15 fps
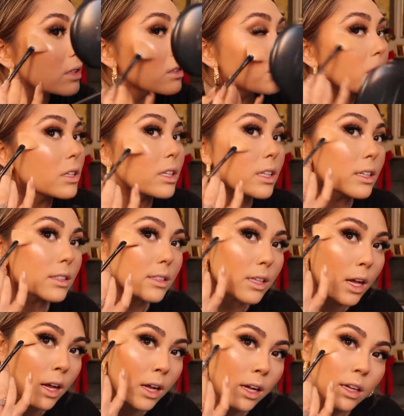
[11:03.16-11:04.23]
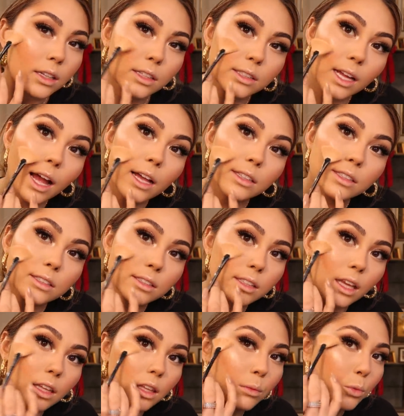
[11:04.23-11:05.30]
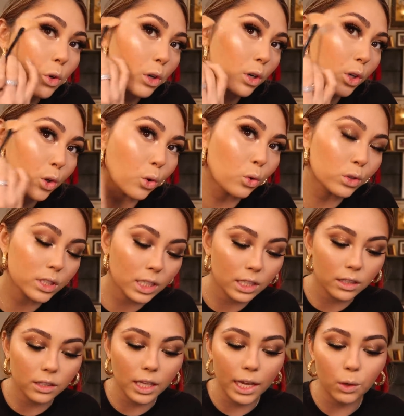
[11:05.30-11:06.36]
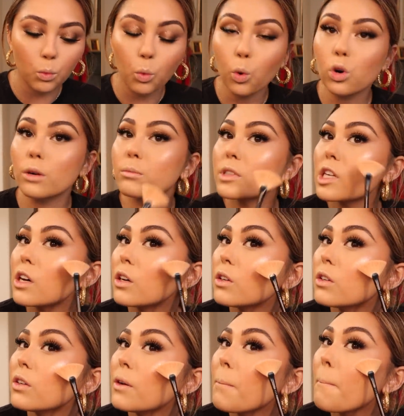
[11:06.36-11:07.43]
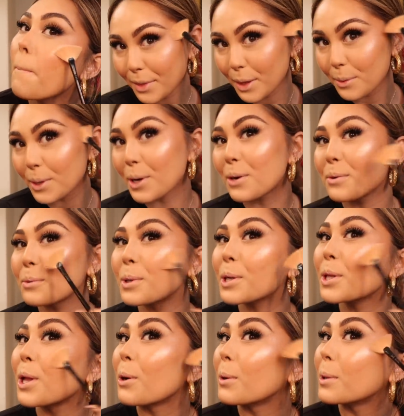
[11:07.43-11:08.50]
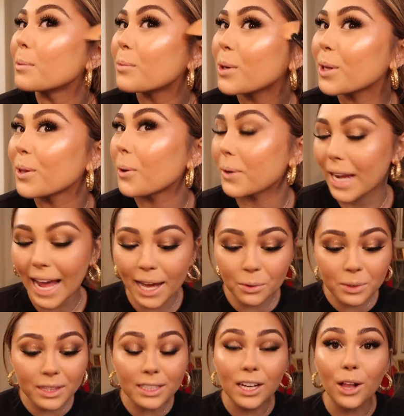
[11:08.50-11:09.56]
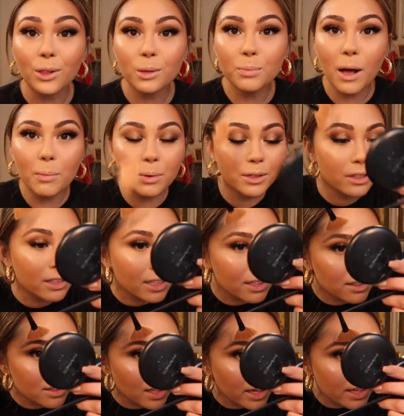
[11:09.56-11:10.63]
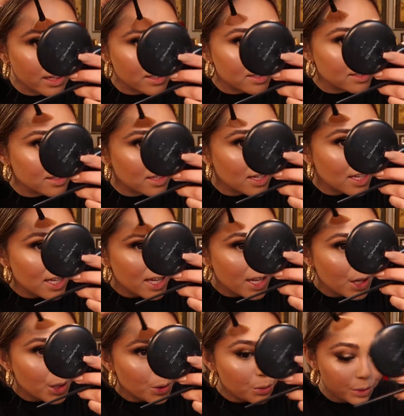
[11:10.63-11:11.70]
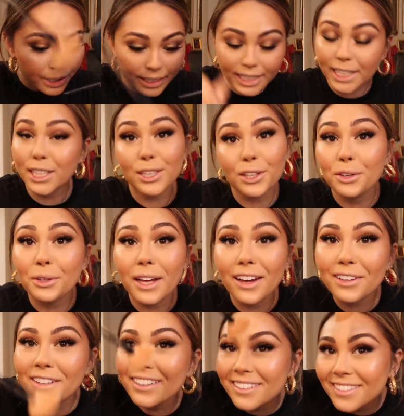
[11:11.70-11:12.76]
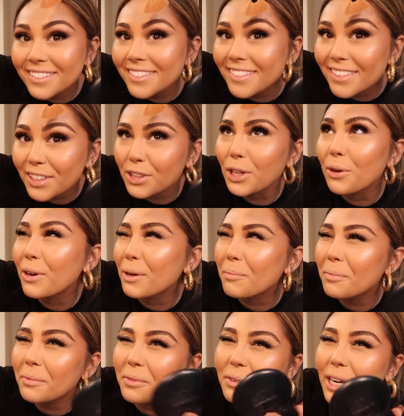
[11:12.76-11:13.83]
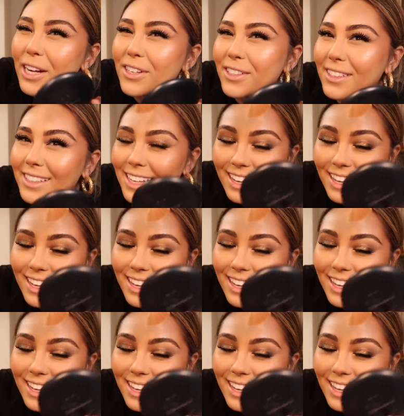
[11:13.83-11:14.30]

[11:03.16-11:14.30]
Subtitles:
a little bit of this, because it has a slightly more golden, like warm tone. There we go, we're glowing. And with the ColourPop underneath, like it's really a glow down. Glow up, I should